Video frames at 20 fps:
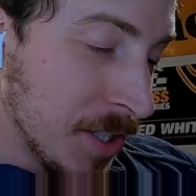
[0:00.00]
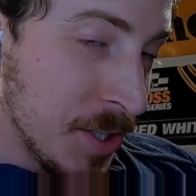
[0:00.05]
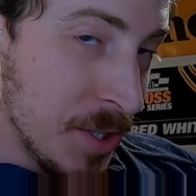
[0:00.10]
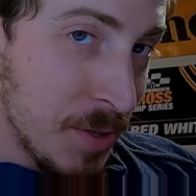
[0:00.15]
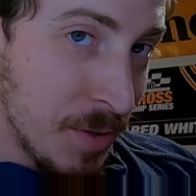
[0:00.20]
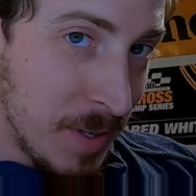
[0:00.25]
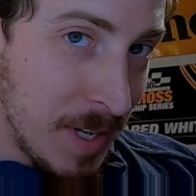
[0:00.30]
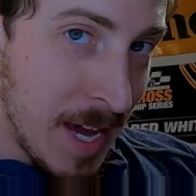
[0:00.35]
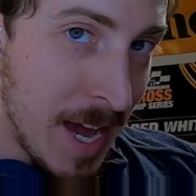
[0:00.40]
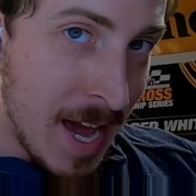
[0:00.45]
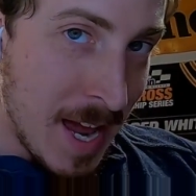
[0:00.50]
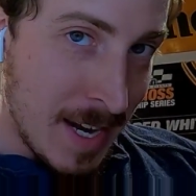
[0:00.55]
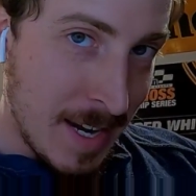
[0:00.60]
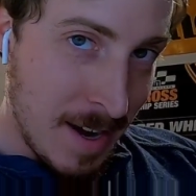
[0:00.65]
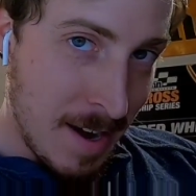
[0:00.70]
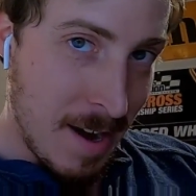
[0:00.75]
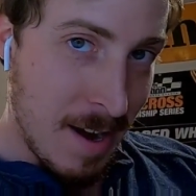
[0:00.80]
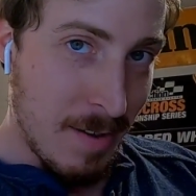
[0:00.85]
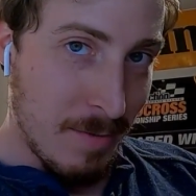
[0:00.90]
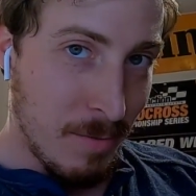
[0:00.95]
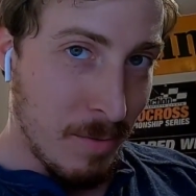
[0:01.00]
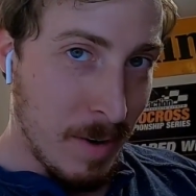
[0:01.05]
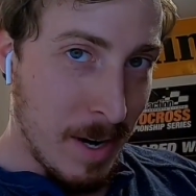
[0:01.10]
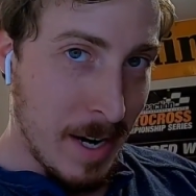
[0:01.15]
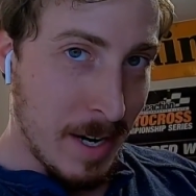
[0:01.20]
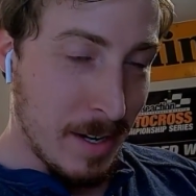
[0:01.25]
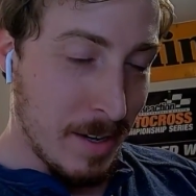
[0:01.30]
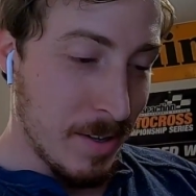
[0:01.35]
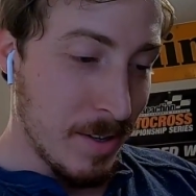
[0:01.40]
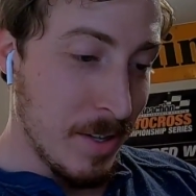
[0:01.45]
You cannot
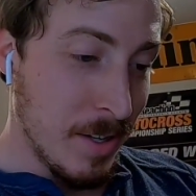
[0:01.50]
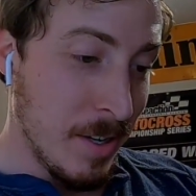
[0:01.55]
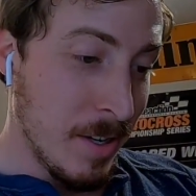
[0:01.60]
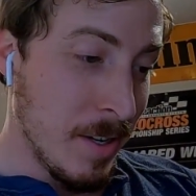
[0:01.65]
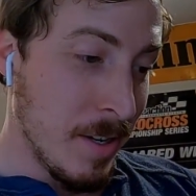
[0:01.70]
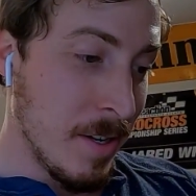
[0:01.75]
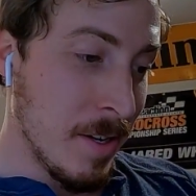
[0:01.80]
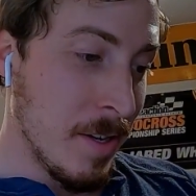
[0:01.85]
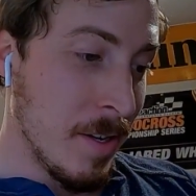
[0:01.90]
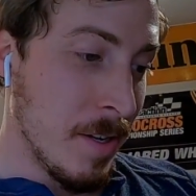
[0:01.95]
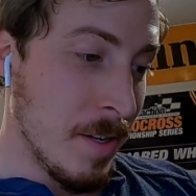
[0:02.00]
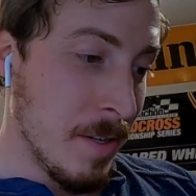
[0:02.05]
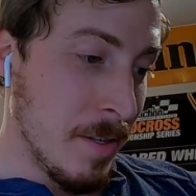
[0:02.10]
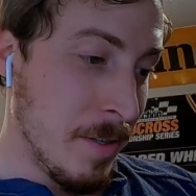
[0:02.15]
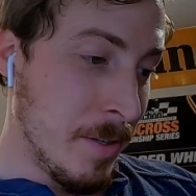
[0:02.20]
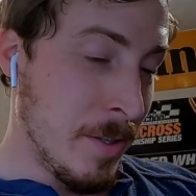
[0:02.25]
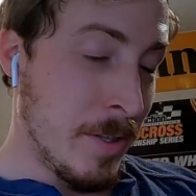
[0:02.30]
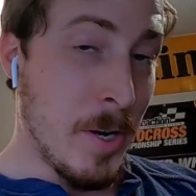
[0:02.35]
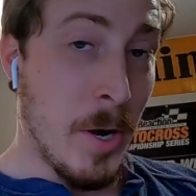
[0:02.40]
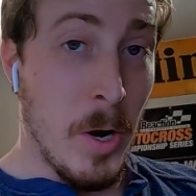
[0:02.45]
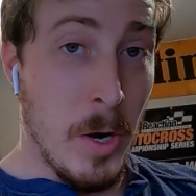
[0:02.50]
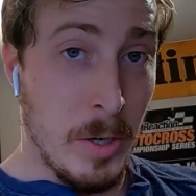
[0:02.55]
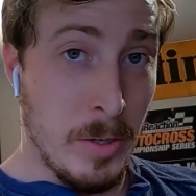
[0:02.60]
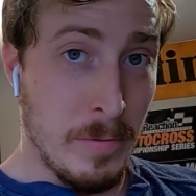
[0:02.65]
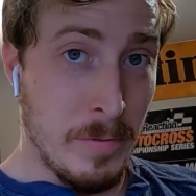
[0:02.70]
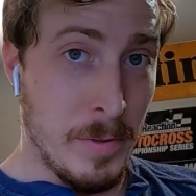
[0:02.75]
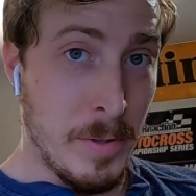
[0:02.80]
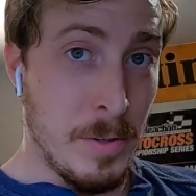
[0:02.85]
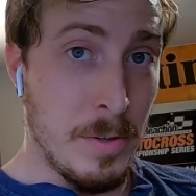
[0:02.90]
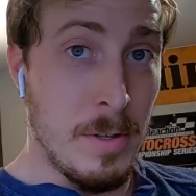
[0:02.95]
weld dog
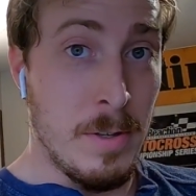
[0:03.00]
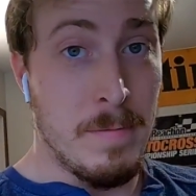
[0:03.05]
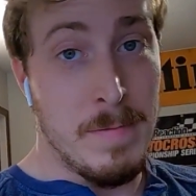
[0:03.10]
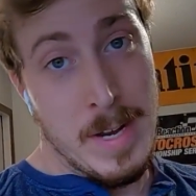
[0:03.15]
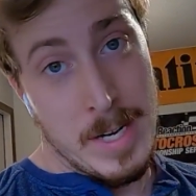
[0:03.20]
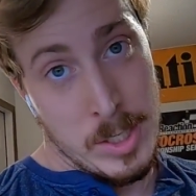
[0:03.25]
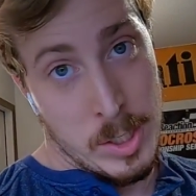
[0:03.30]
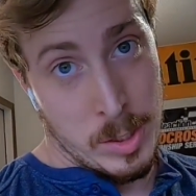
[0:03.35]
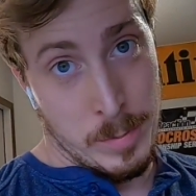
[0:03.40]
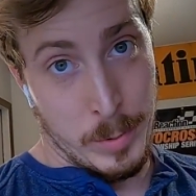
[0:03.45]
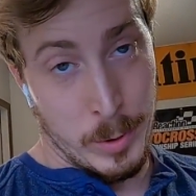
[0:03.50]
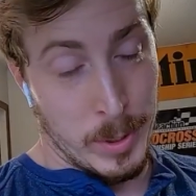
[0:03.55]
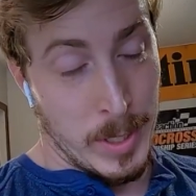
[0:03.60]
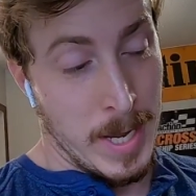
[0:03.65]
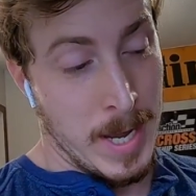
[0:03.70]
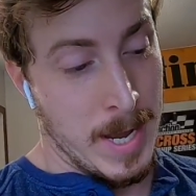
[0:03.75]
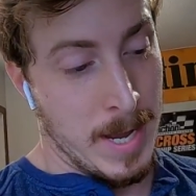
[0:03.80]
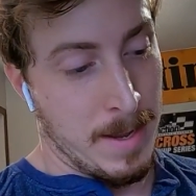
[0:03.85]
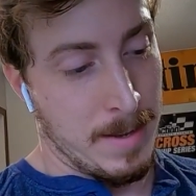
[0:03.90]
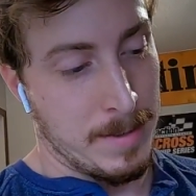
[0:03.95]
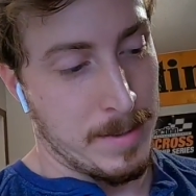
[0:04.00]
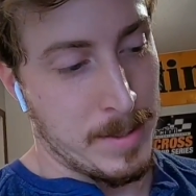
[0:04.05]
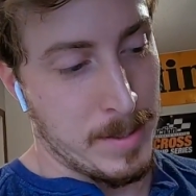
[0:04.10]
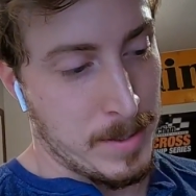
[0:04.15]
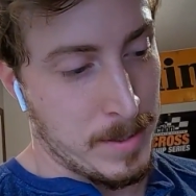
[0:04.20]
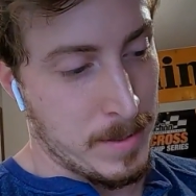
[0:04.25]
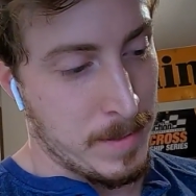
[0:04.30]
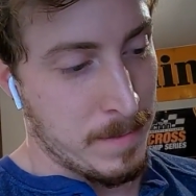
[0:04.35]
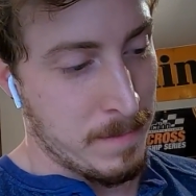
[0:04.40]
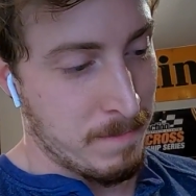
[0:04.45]
food and vegetable
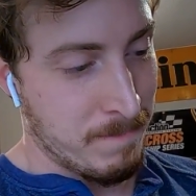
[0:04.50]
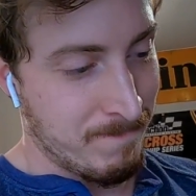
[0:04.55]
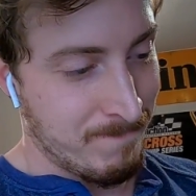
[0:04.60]
cans.